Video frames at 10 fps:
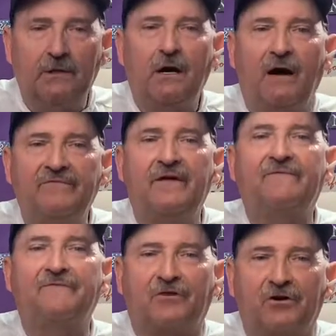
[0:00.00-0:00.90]
of the
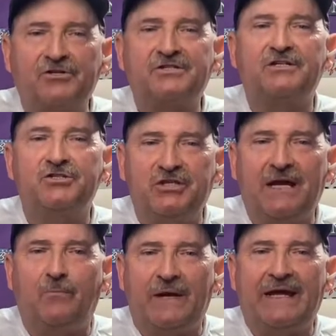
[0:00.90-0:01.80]
first
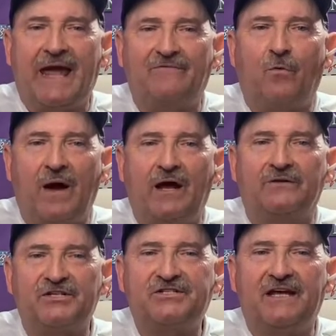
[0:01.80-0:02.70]
Jeep we gave away on
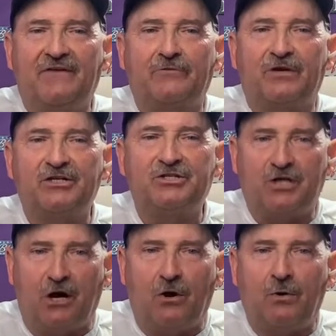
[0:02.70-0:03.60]
the Steve Henry
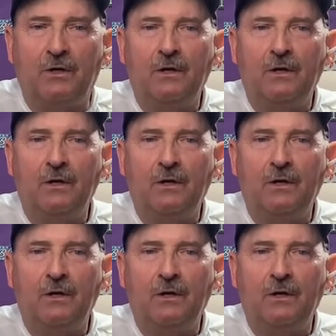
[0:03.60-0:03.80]
Show?